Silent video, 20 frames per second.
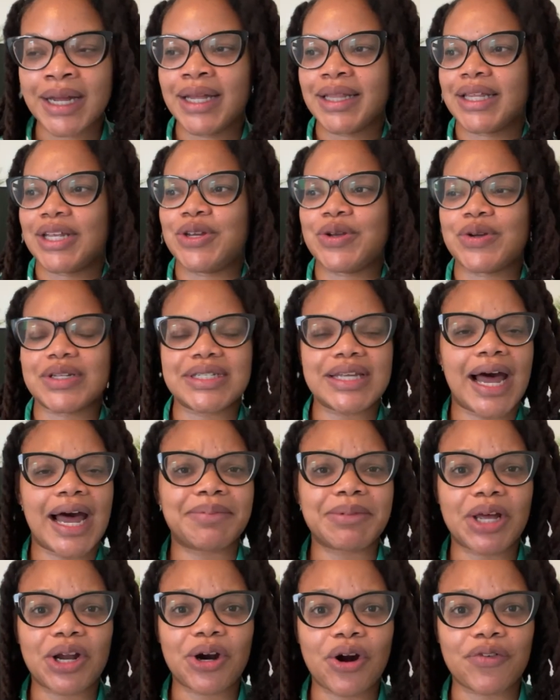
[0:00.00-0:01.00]
Then you could
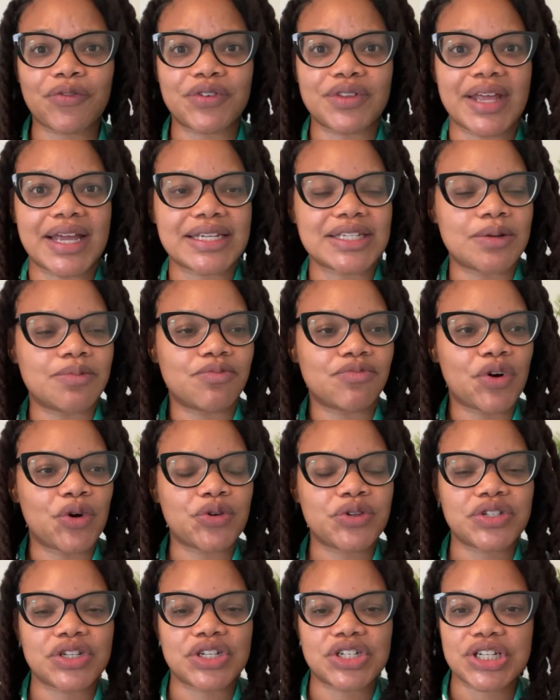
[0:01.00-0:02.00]
top that off with like some
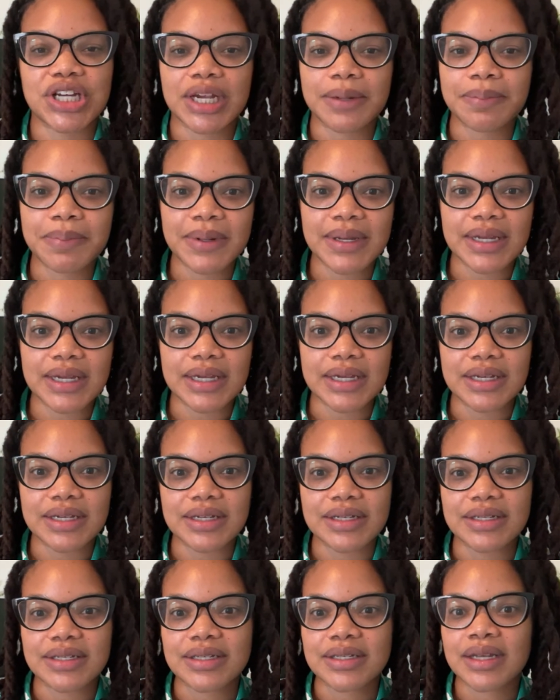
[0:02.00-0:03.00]
roasted
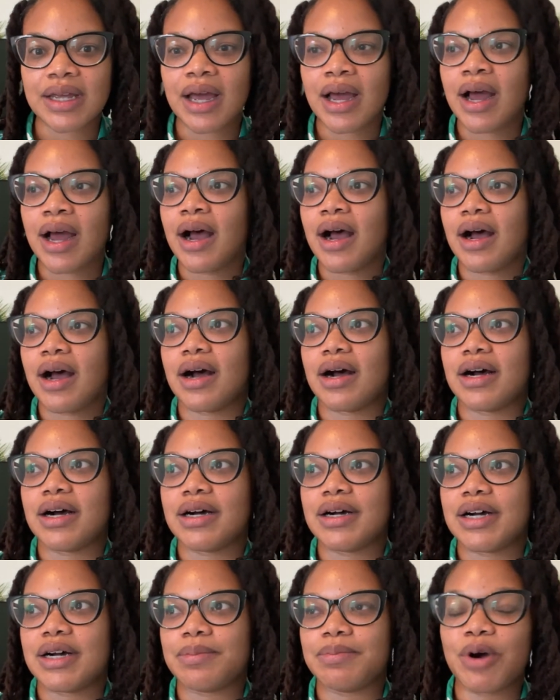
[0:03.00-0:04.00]
chickpeas,
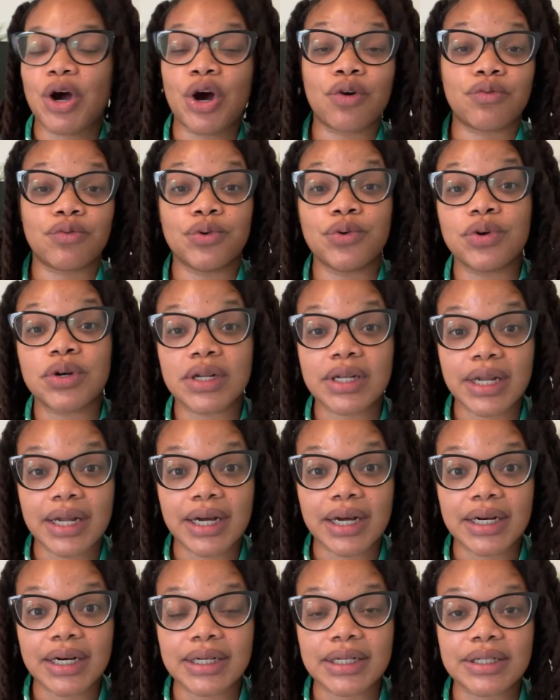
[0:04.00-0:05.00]

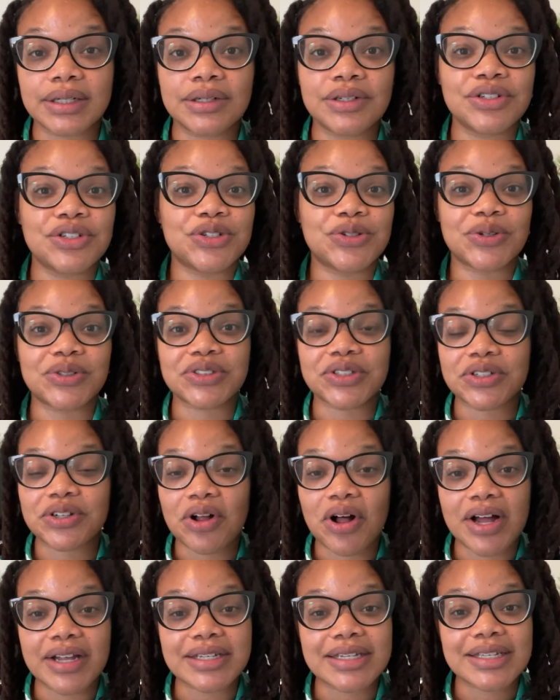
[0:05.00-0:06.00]
arugula, drizzle
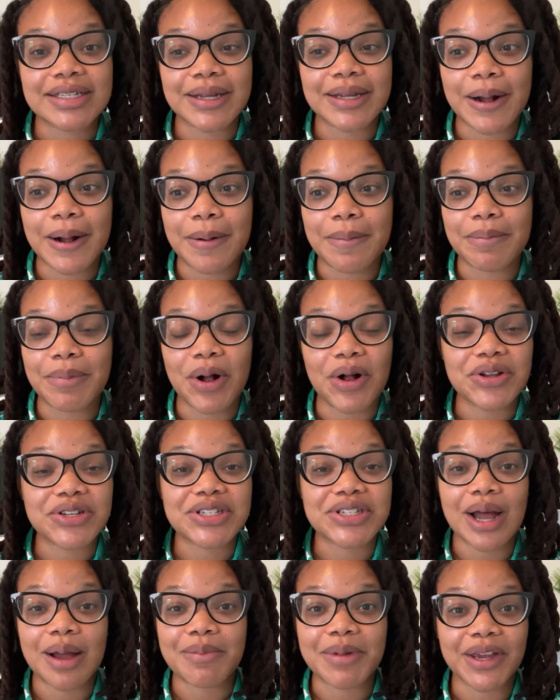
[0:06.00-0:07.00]
on some
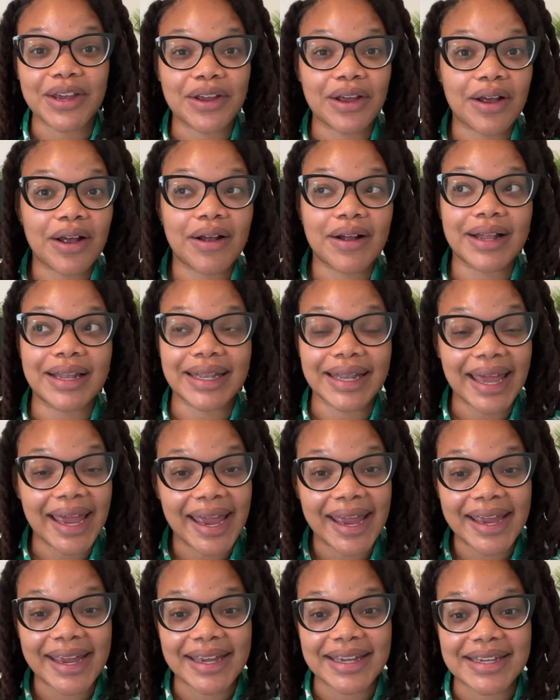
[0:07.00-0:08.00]
balsamic
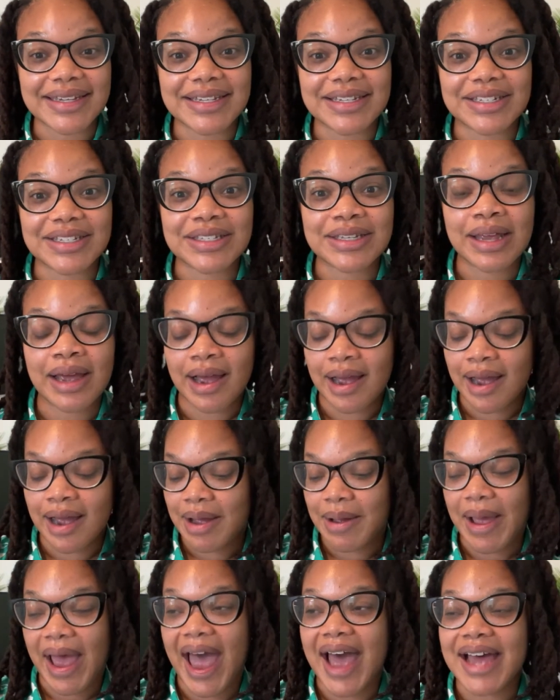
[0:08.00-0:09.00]
glaze,
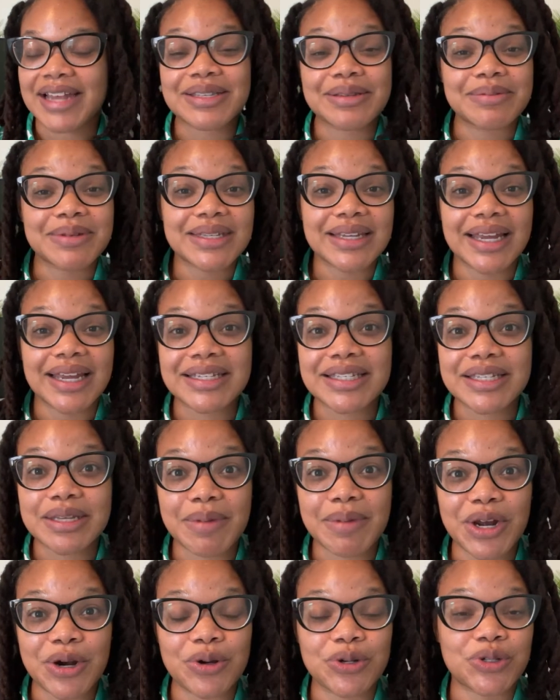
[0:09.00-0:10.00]
add some sliced
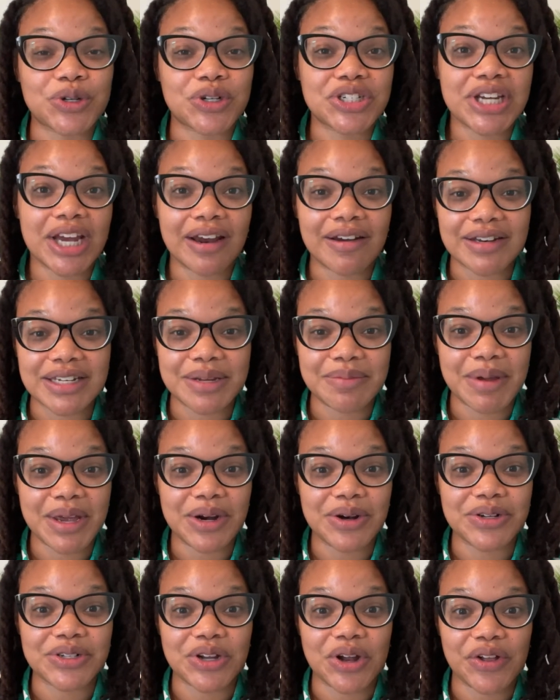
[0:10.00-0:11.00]
tomatoes or cherry
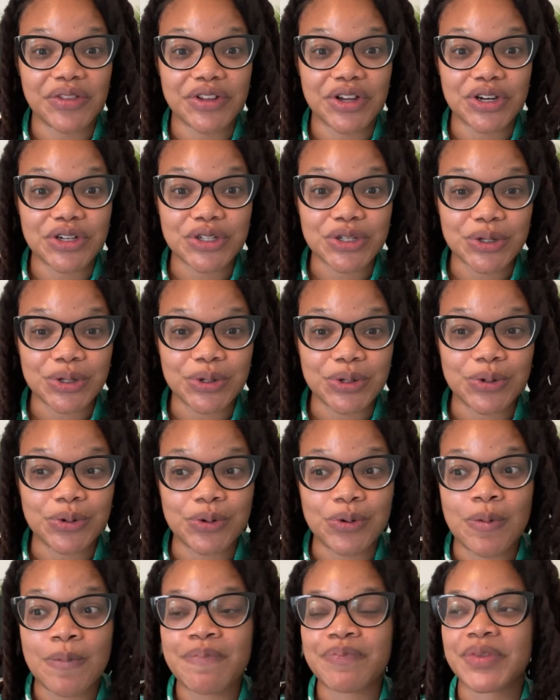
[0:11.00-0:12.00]
tomatoes on there
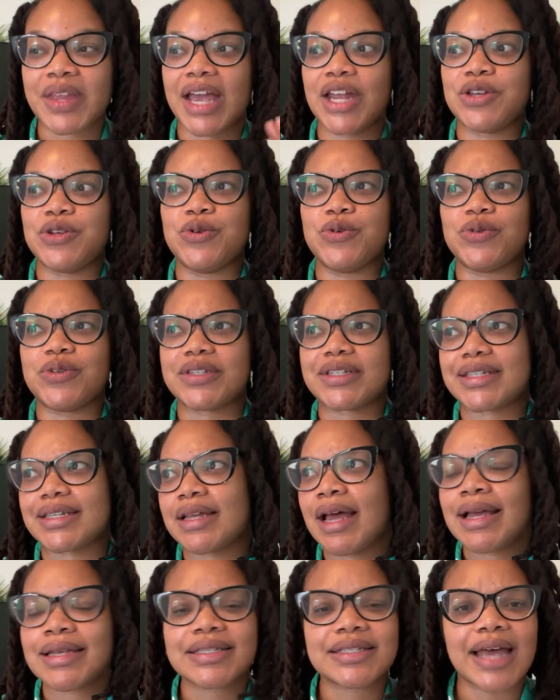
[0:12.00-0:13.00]
too, and use
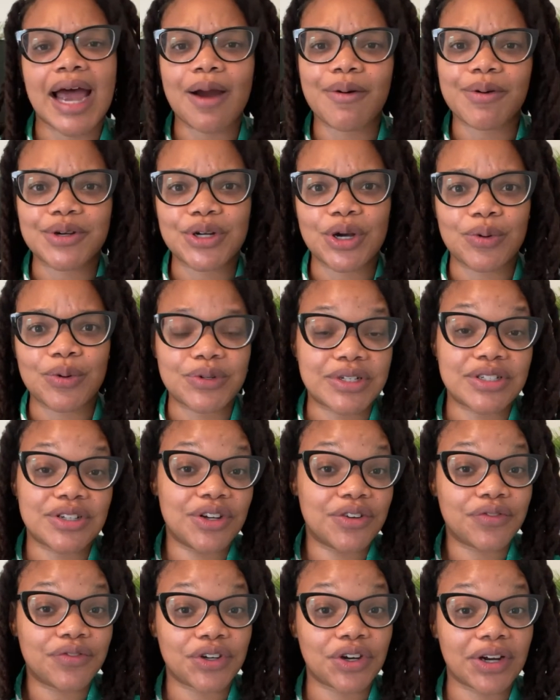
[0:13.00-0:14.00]
sourdough, which is
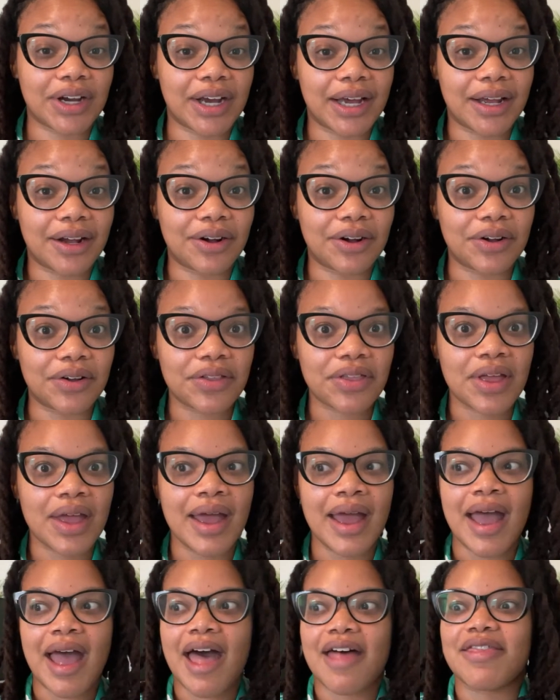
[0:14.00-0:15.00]
good for your gut health.
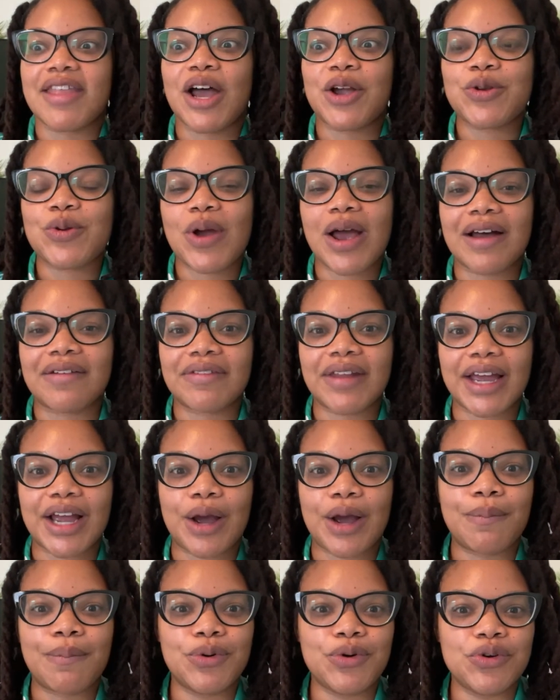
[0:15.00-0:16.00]
And now you have like
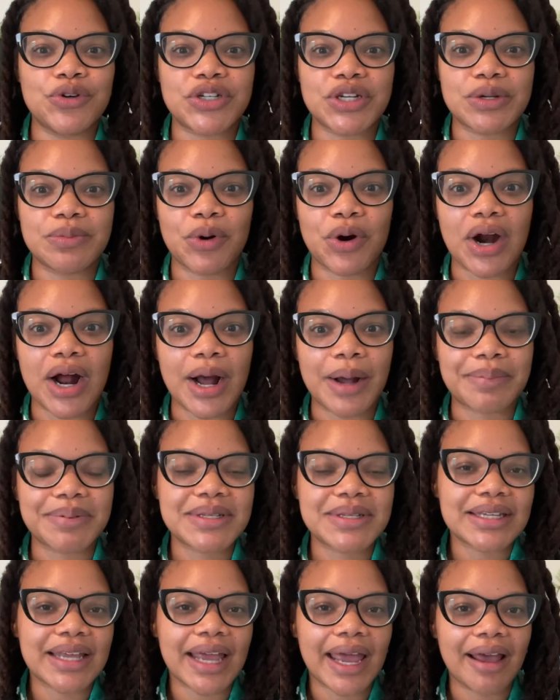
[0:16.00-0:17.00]
a bougie, more
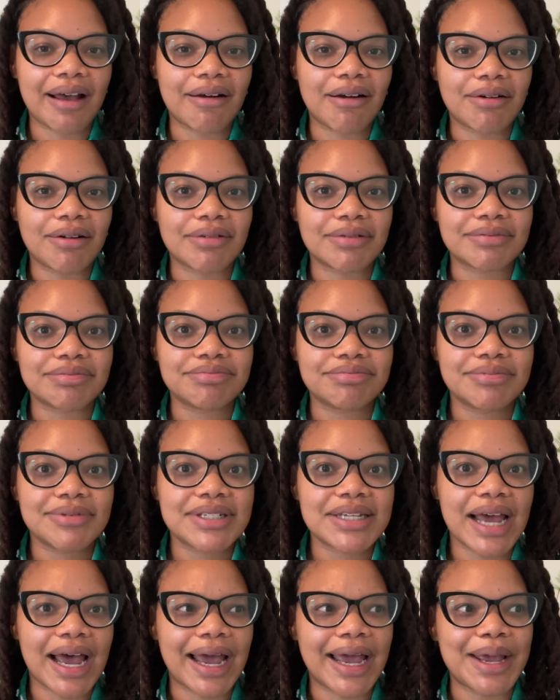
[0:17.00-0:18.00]
upscale
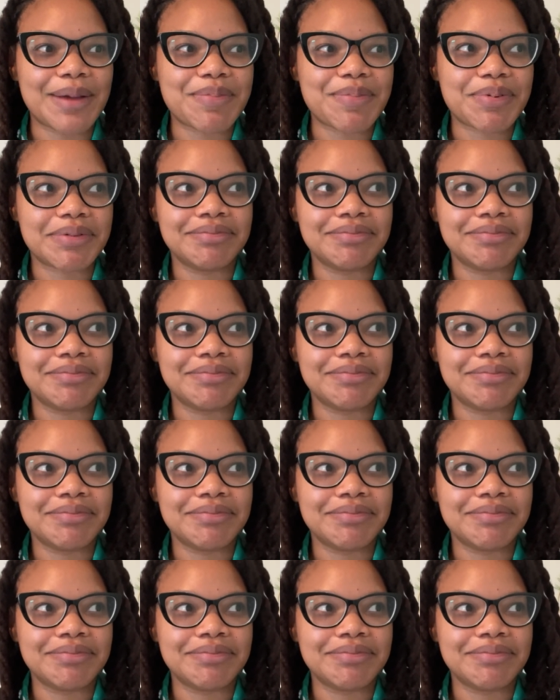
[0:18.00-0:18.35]
type